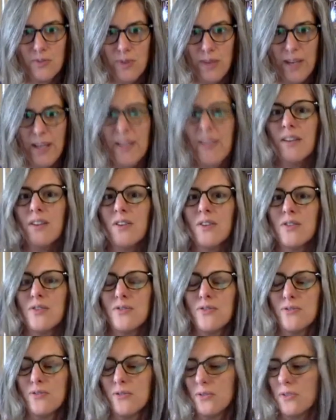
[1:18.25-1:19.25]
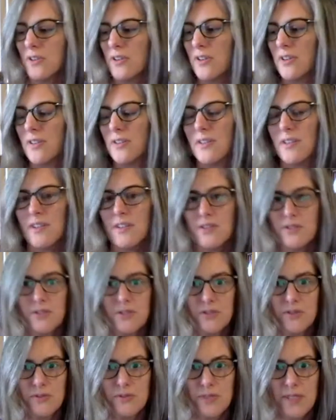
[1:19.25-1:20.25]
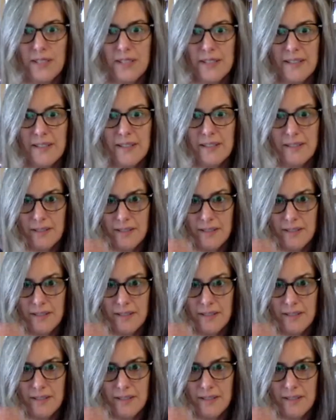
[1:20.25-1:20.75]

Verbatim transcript: way for a certain reason.